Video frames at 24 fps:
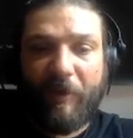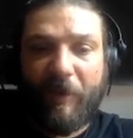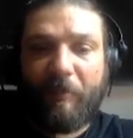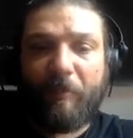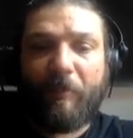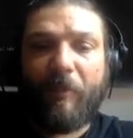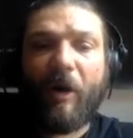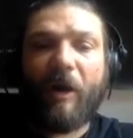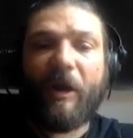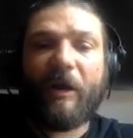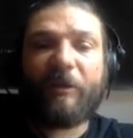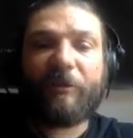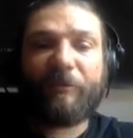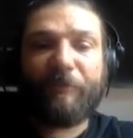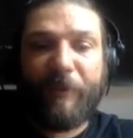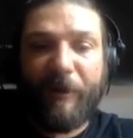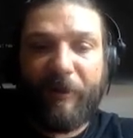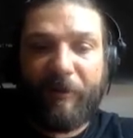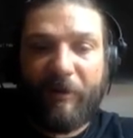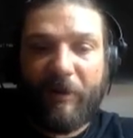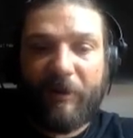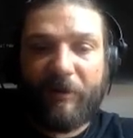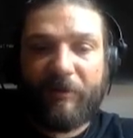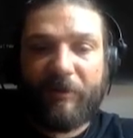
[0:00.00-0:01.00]
in my
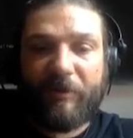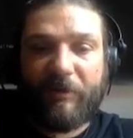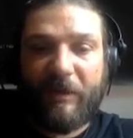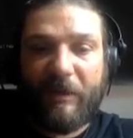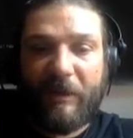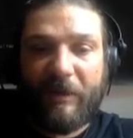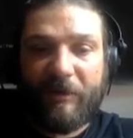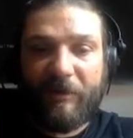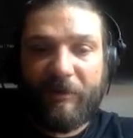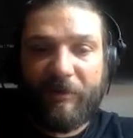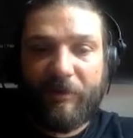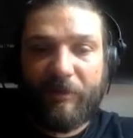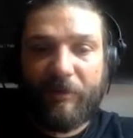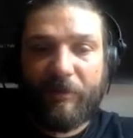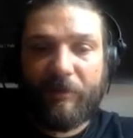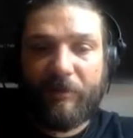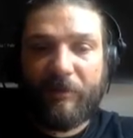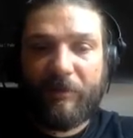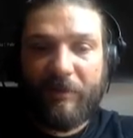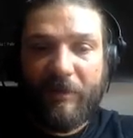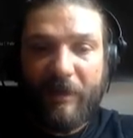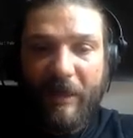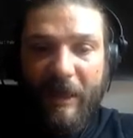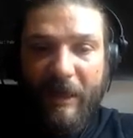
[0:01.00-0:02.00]
experience, you need to
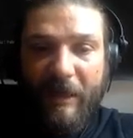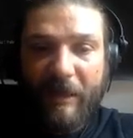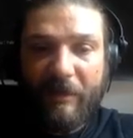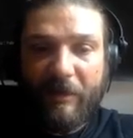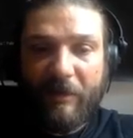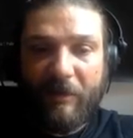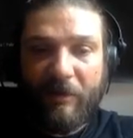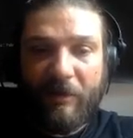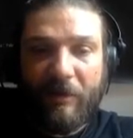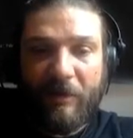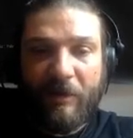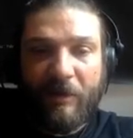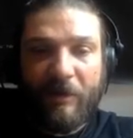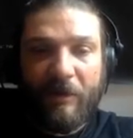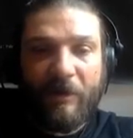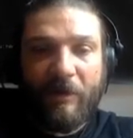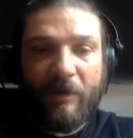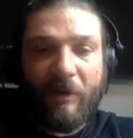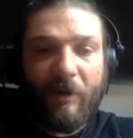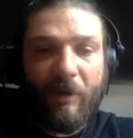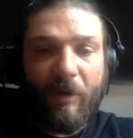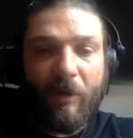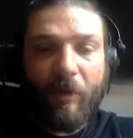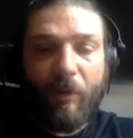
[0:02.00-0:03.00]
tick
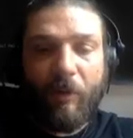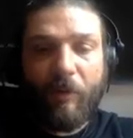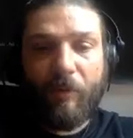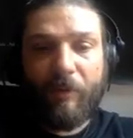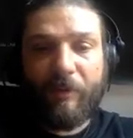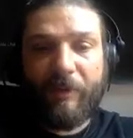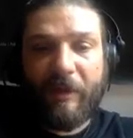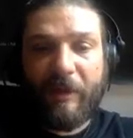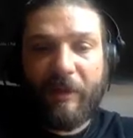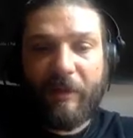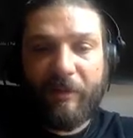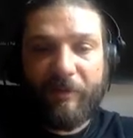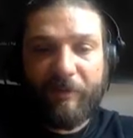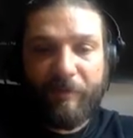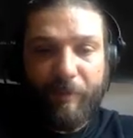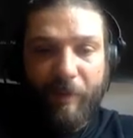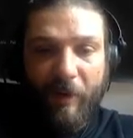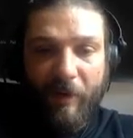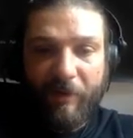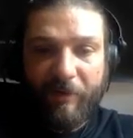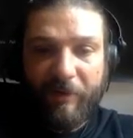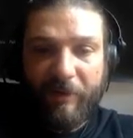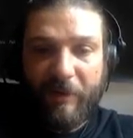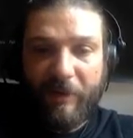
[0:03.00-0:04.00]
all these
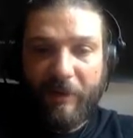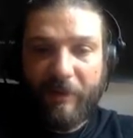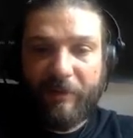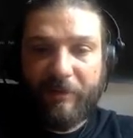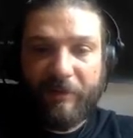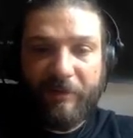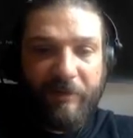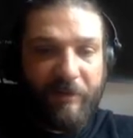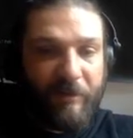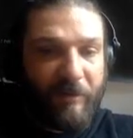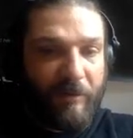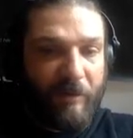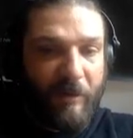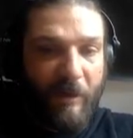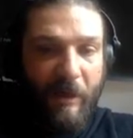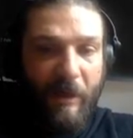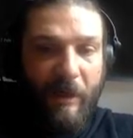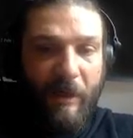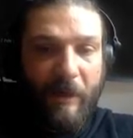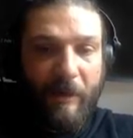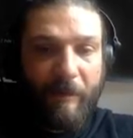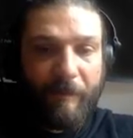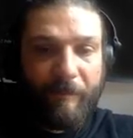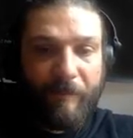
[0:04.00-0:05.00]
boxes
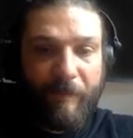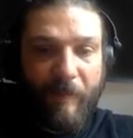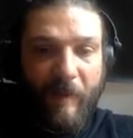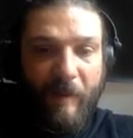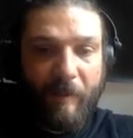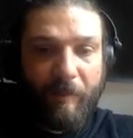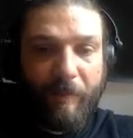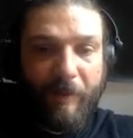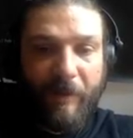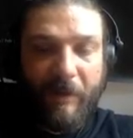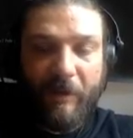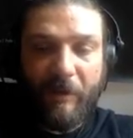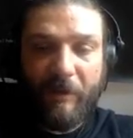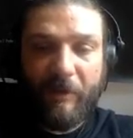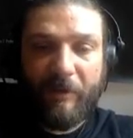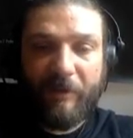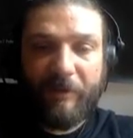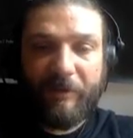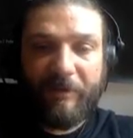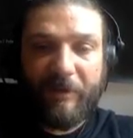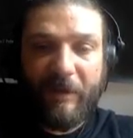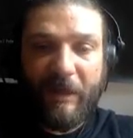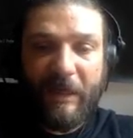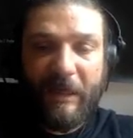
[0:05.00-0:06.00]

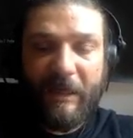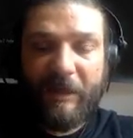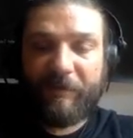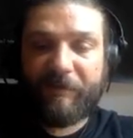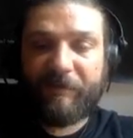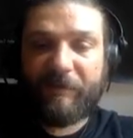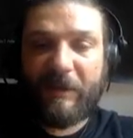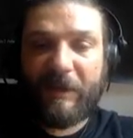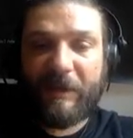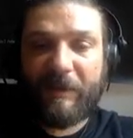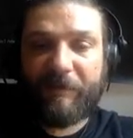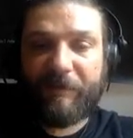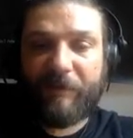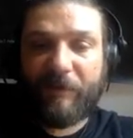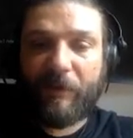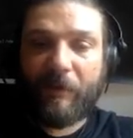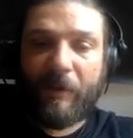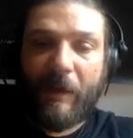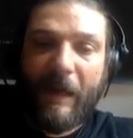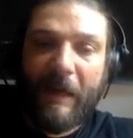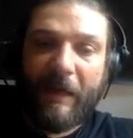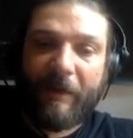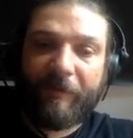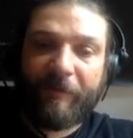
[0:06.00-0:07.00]
because even if
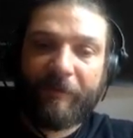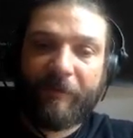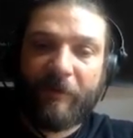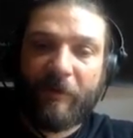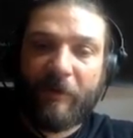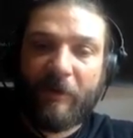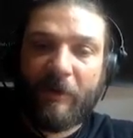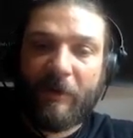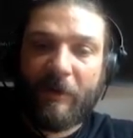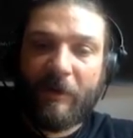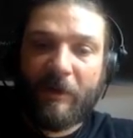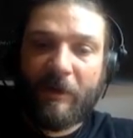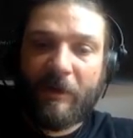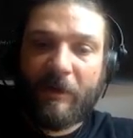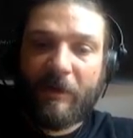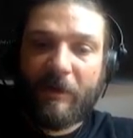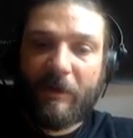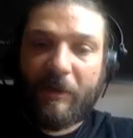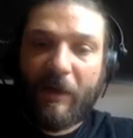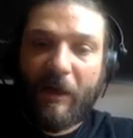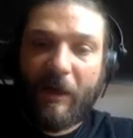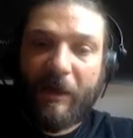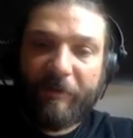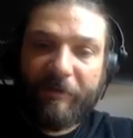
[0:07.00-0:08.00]
you have,
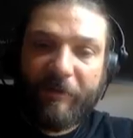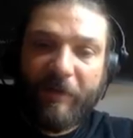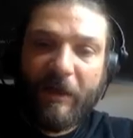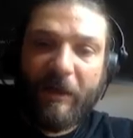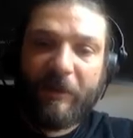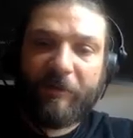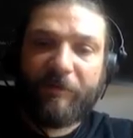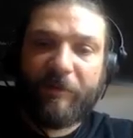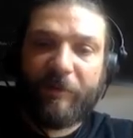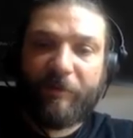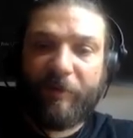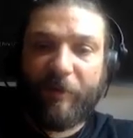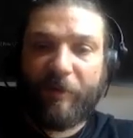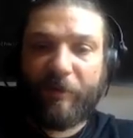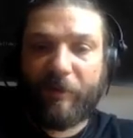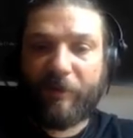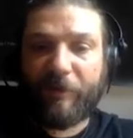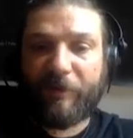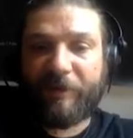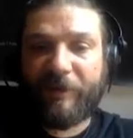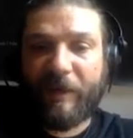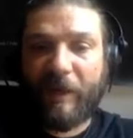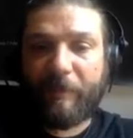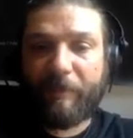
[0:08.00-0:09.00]
you know, even if I've
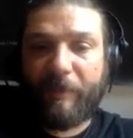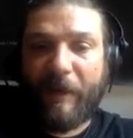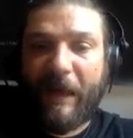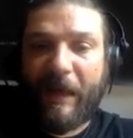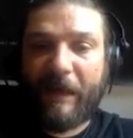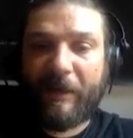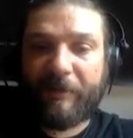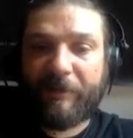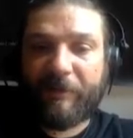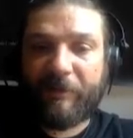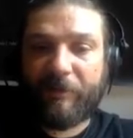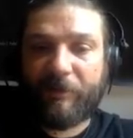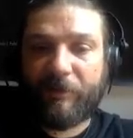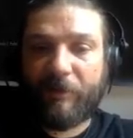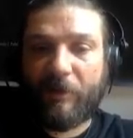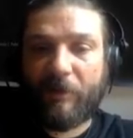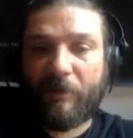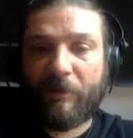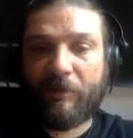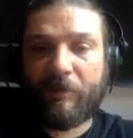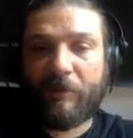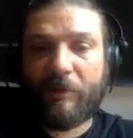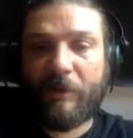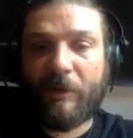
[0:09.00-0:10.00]
got the same packs as
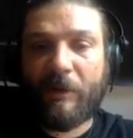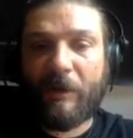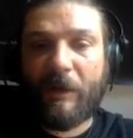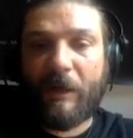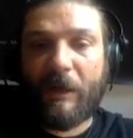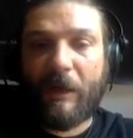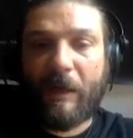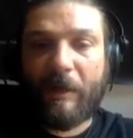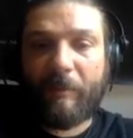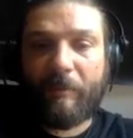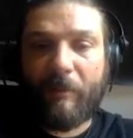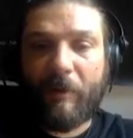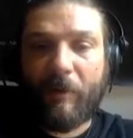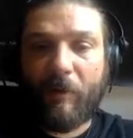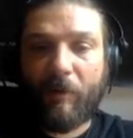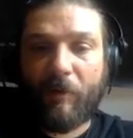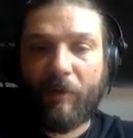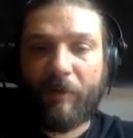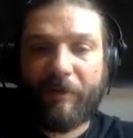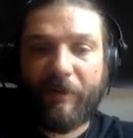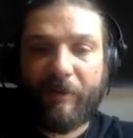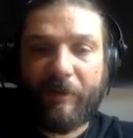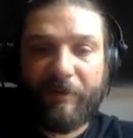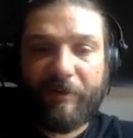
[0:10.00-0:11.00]
you
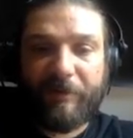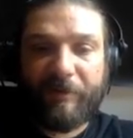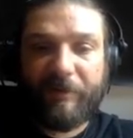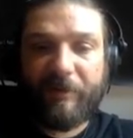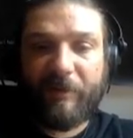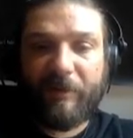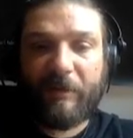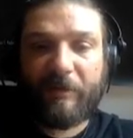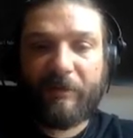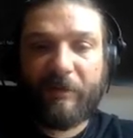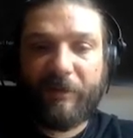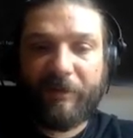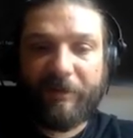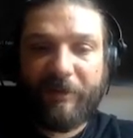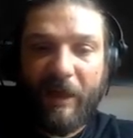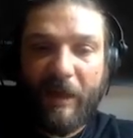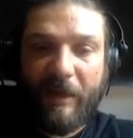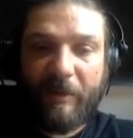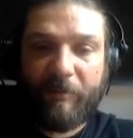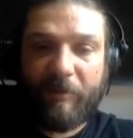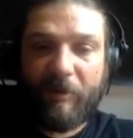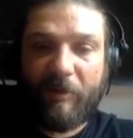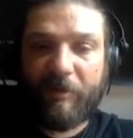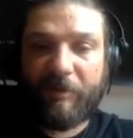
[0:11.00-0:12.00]
or the
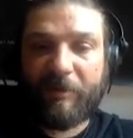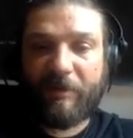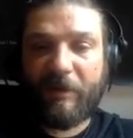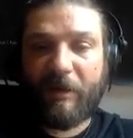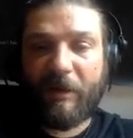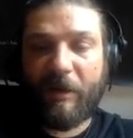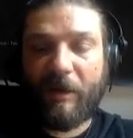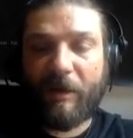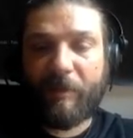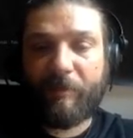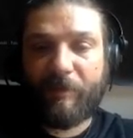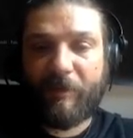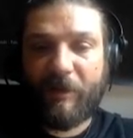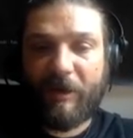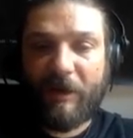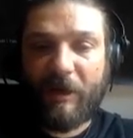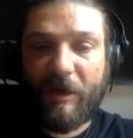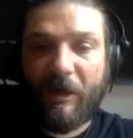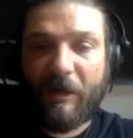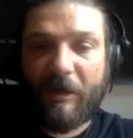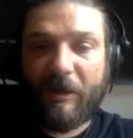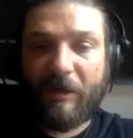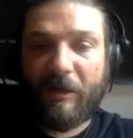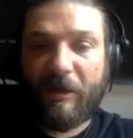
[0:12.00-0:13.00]
same user
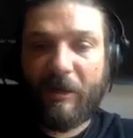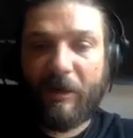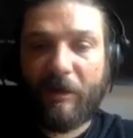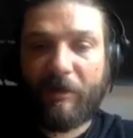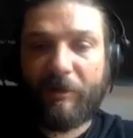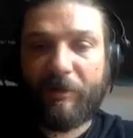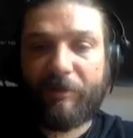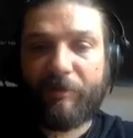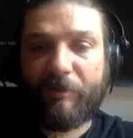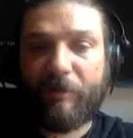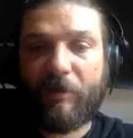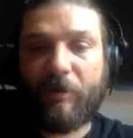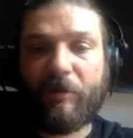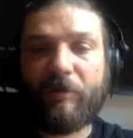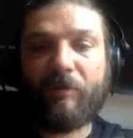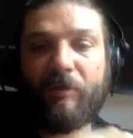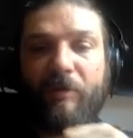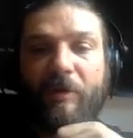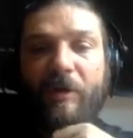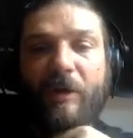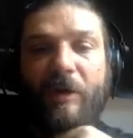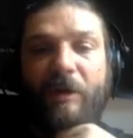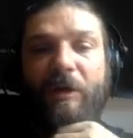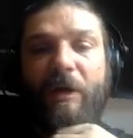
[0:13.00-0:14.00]
library, I can go
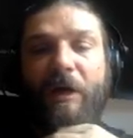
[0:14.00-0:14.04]
through.